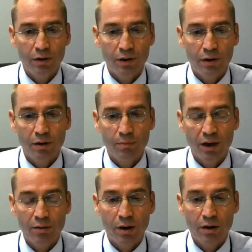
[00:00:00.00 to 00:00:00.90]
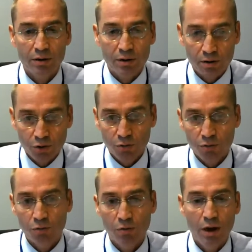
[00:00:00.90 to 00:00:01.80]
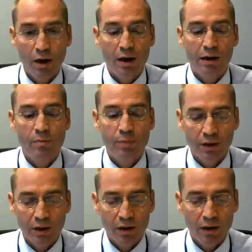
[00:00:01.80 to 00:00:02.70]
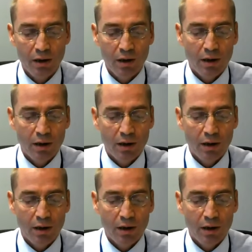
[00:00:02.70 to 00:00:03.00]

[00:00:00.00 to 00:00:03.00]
the main partners to accompany